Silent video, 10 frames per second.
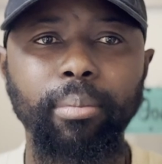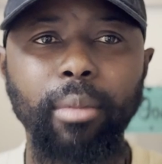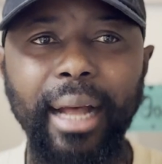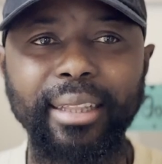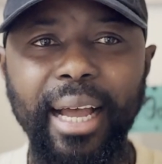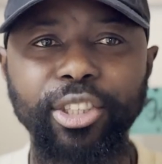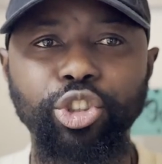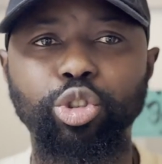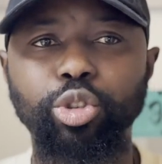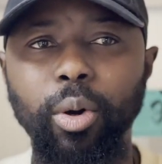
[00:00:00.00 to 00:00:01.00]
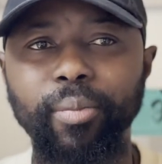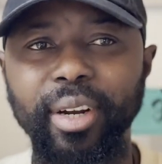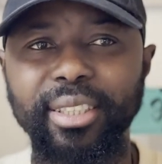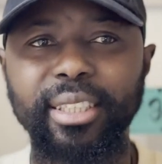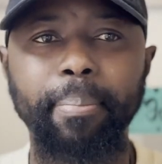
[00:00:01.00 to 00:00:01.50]
attached to your
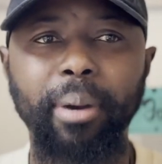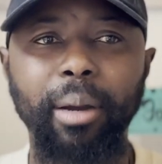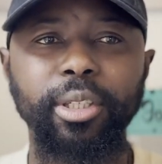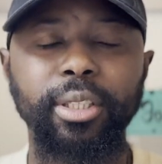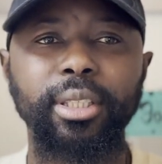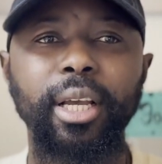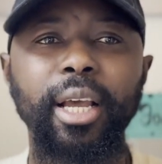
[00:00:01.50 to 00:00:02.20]
resident permit,